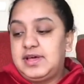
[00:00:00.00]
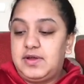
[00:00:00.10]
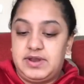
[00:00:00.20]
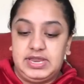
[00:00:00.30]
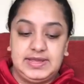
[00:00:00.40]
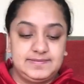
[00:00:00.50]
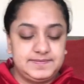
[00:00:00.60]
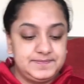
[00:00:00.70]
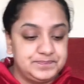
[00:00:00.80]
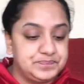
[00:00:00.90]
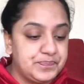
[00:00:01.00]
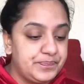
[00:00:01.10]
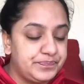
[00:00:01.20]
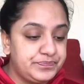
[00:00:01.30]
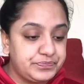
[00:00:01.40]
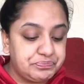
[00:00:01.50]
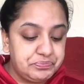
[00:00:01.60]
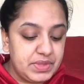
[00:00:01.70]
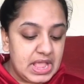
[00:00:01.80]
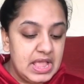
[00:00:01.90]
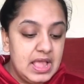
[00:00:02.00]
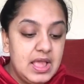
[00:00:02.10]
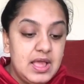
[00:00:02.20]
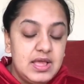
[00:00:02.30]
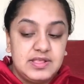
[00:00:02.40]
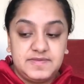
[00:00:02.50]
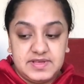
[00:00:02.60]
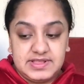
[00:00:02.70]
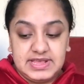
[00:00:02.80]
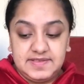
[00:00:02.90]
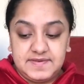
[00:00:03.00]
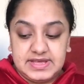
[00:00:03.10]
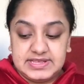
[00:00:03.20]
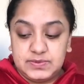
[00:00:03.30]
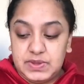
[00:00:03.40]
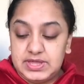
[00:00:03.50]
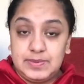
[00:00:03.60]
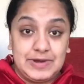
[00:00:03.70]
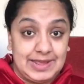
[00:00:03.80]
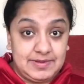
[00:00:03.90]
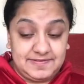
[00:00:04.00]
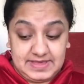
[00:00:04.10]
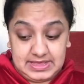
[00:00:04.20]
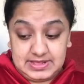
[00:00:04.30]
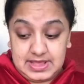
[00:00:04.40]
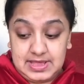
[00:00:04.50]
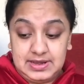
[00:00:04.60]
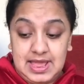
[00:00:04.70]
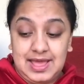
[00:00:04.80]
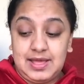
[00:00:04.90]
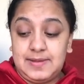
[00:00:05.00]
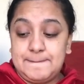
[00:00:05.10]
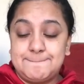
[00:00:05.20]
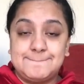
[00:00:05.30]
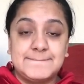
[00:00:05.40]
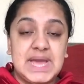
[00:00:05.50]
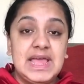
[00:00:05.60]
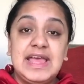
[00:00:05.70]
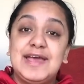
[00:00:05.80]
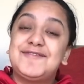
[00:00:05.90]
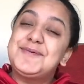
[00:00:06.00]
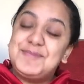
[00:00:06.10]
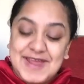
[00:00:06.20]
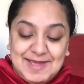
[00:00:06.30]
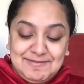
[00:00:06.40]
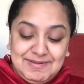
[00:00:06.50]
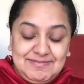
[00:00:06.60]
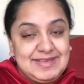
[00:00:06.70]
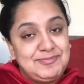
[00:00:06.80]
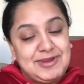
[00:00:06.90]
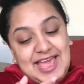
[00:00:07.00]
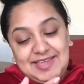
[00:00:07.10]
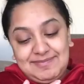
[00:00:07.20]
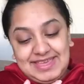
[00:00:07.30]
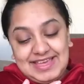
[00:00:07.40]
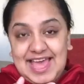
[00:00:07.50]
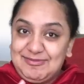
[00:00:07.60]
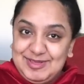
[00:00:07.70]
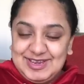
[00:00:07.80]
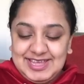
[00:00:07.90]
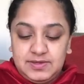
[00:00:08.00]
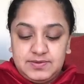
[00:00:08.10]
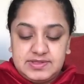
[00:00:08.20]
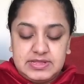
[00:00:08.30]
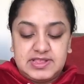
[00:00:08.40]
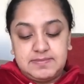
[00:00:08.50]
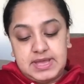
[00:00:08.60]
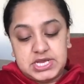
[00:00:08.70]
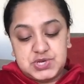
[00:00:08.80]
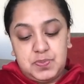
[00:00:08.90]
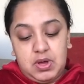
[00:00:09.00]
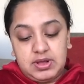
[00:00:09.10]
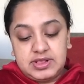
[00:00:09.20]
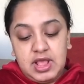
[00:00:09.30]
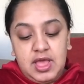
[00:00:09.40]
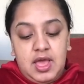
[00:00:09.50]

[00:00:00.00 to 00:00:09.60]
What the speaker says: Alrighty. So first things first, we're gonna prime our face, and for priming, I'm gonna use the Smashbox